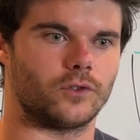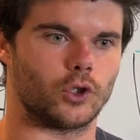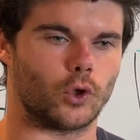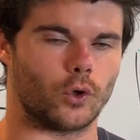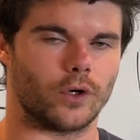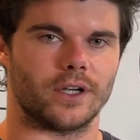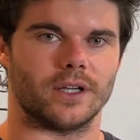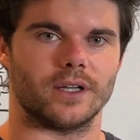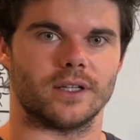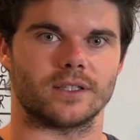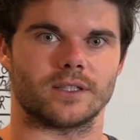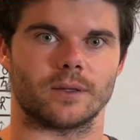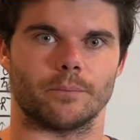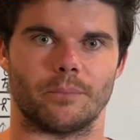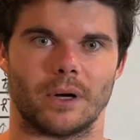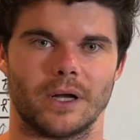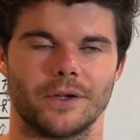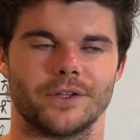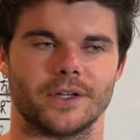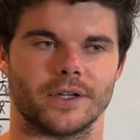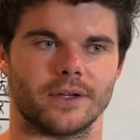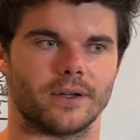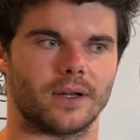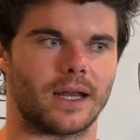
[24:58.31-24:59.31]
joyous,
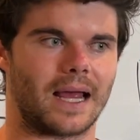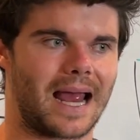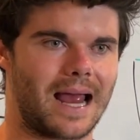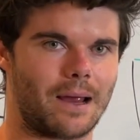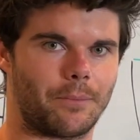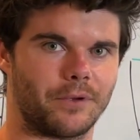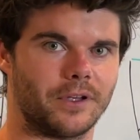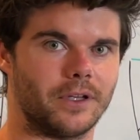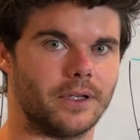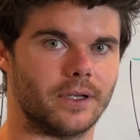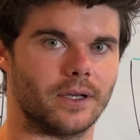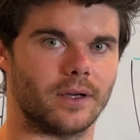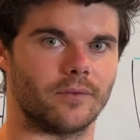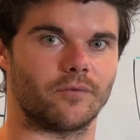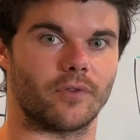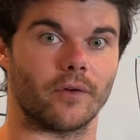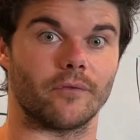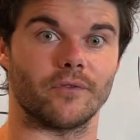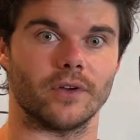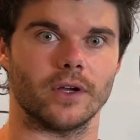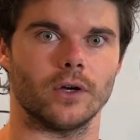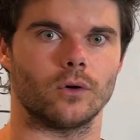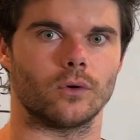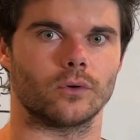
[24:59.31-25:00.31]
abundant, happy, and
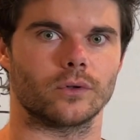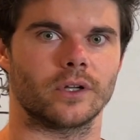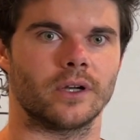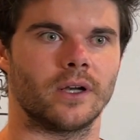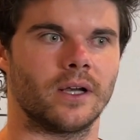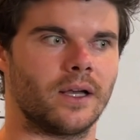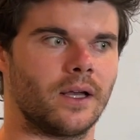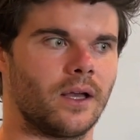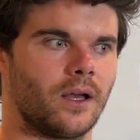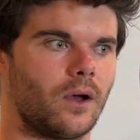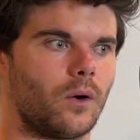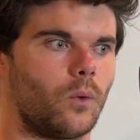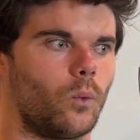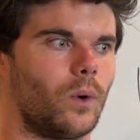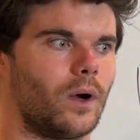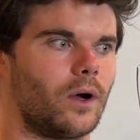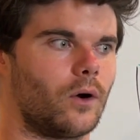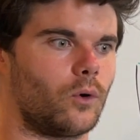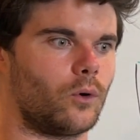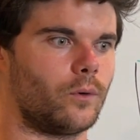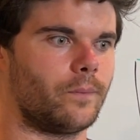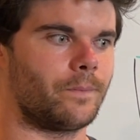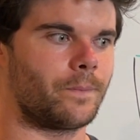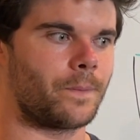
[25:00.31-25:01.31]
fulfilled,
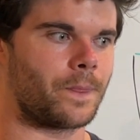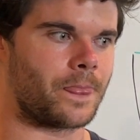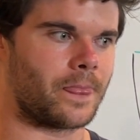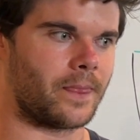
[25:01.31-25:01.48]
well,